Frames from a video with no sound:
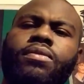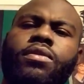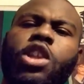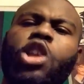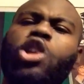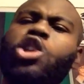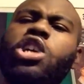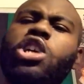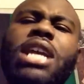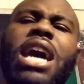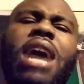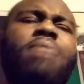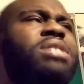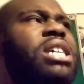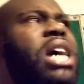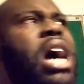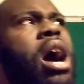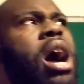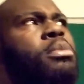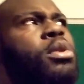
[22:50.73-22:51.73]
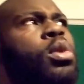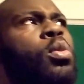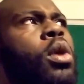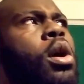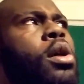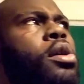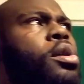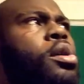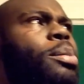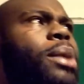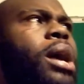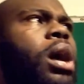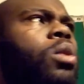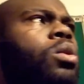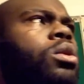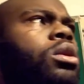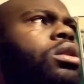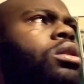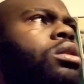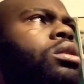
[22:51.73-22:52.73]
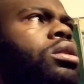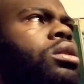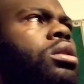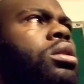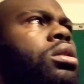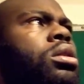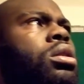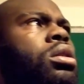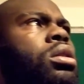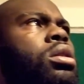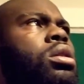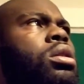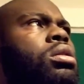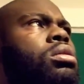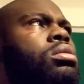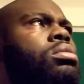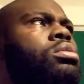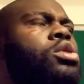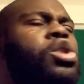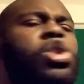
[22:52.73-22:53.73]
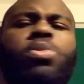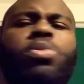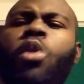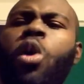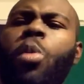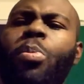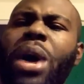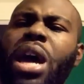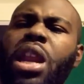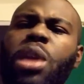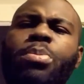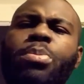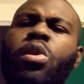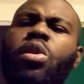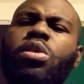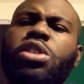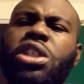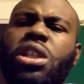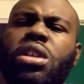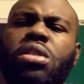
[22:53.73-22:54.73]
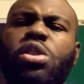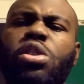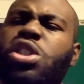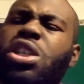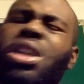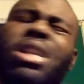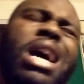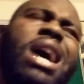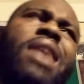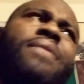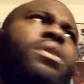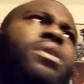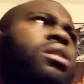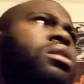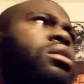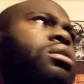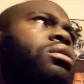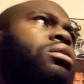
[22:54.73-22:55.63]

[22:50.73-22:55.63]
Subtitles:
You shouldn't have time to worry about small petty bullshit. You shouldn't have it.